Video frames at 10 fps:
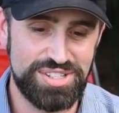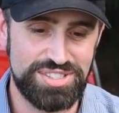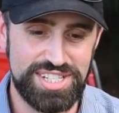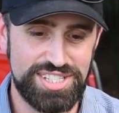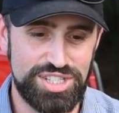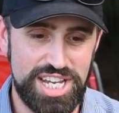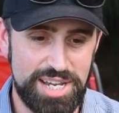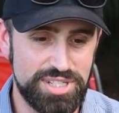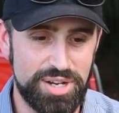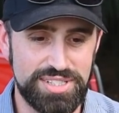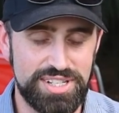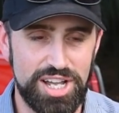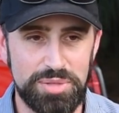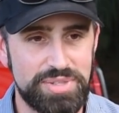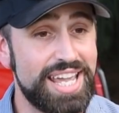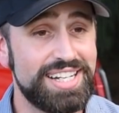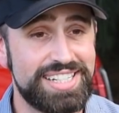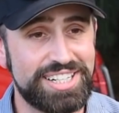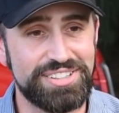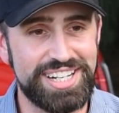Jesse James always called them cake
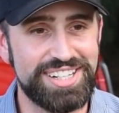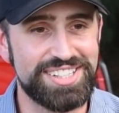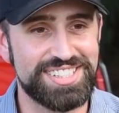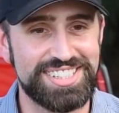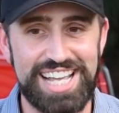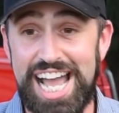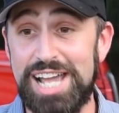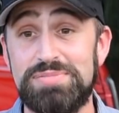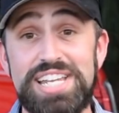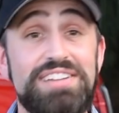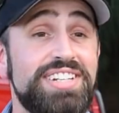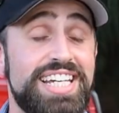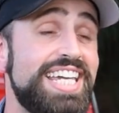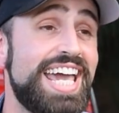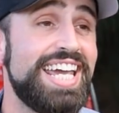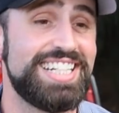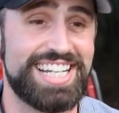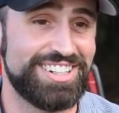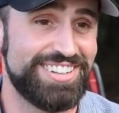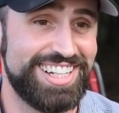decorators, and I am definitely a cake
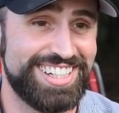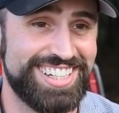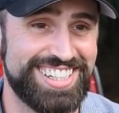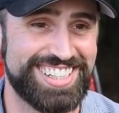decorator.